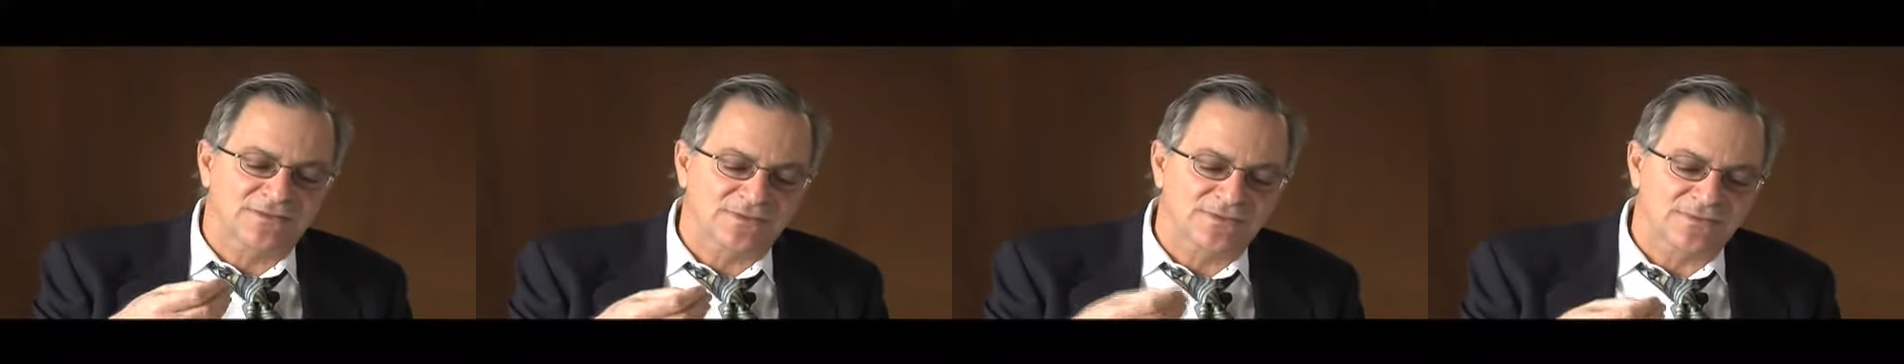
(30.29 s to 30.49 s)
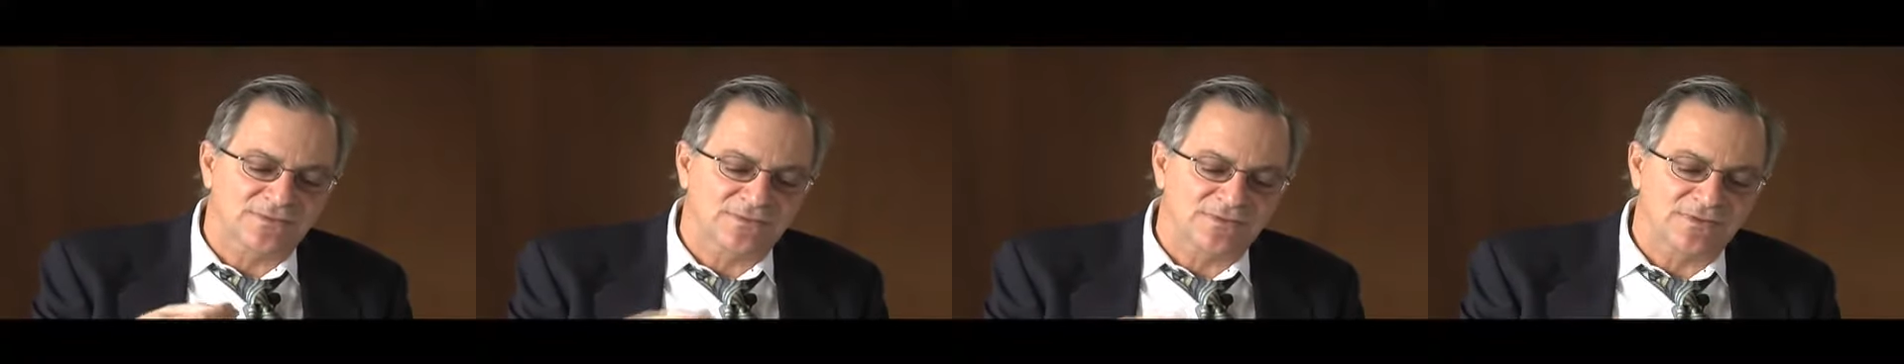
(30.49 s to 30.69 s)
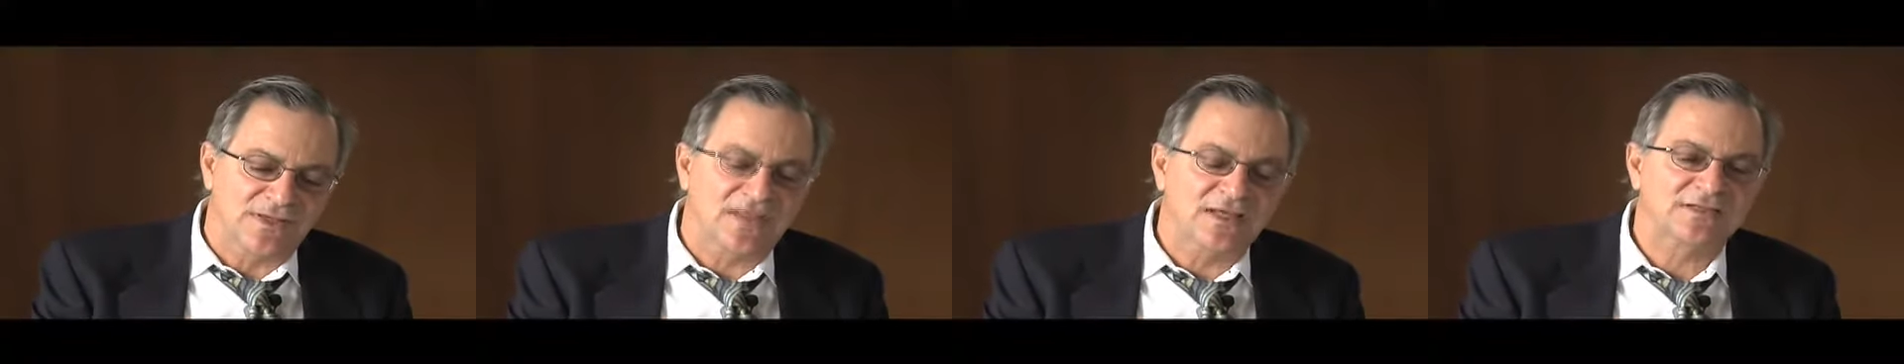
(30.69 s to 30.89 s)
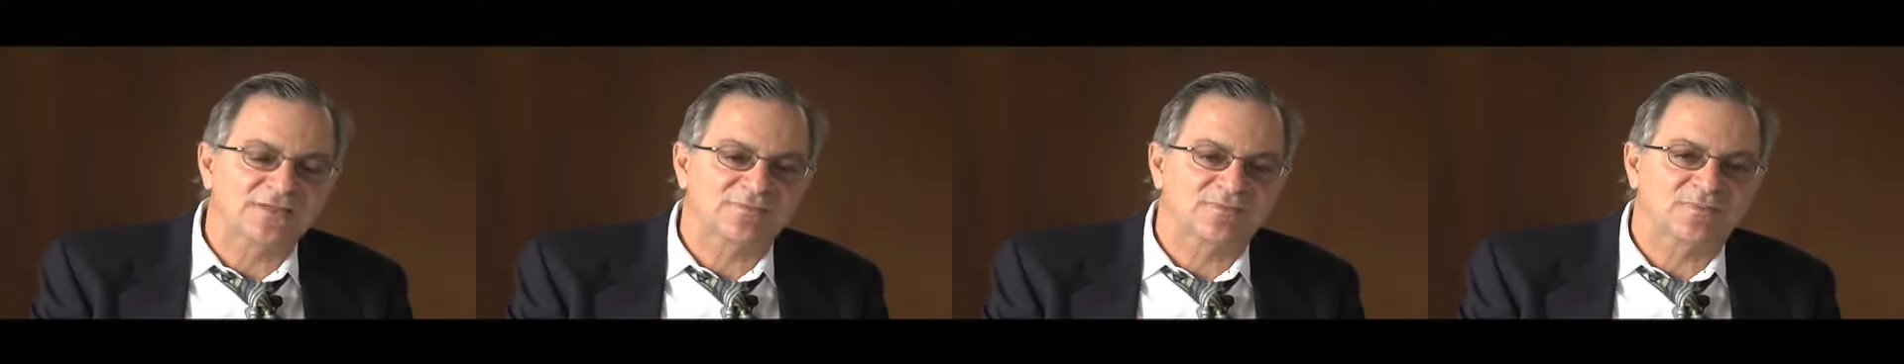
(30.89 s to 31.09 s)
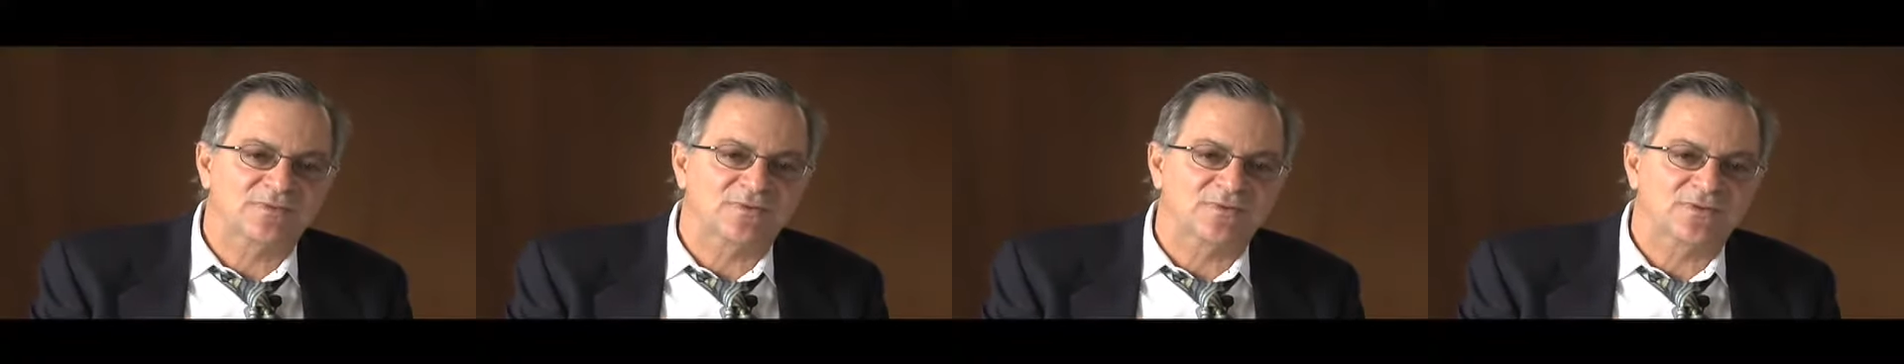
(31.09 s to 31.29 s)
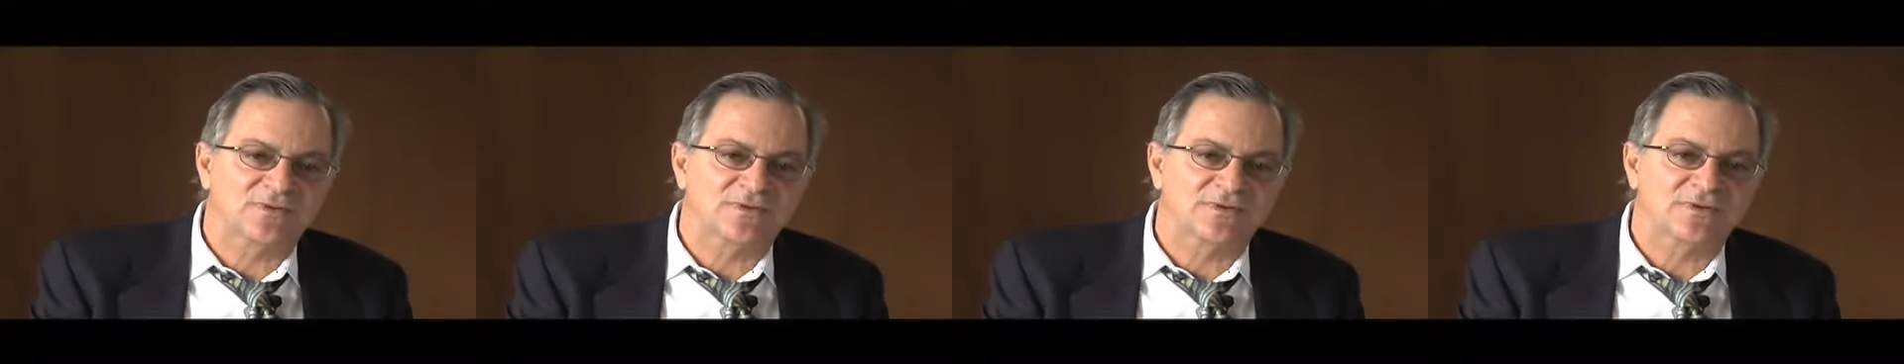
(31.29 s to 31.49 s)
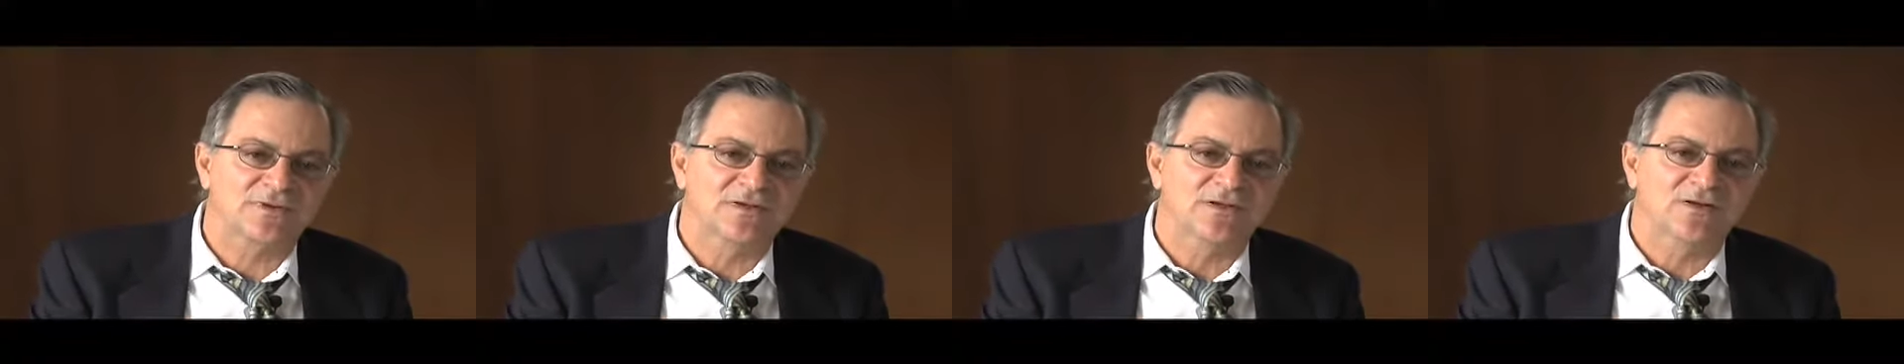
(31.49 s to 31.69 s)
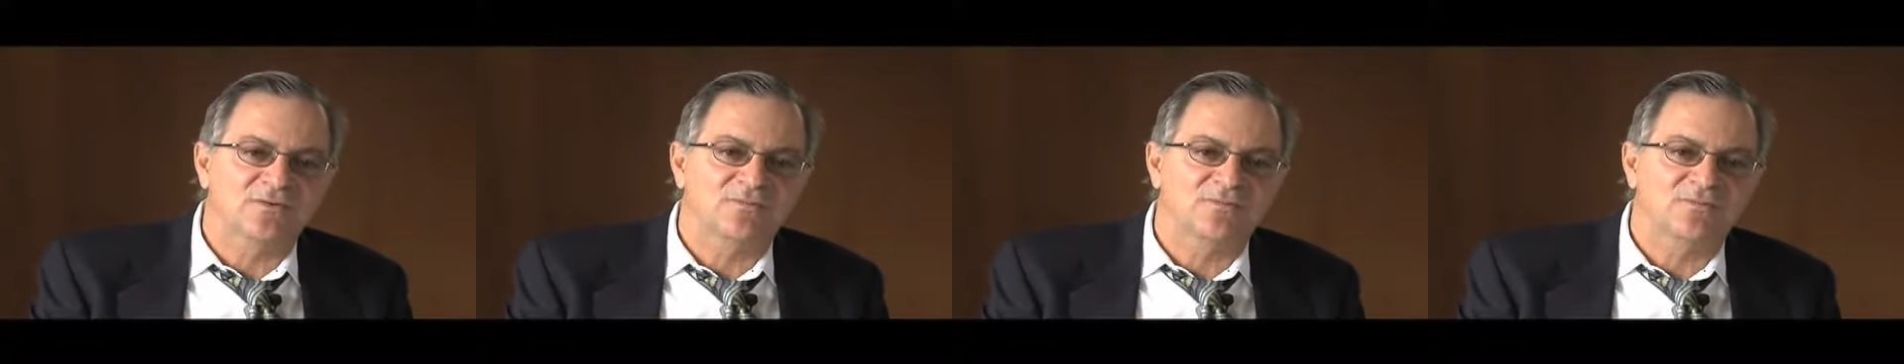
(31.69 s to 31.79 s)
to explore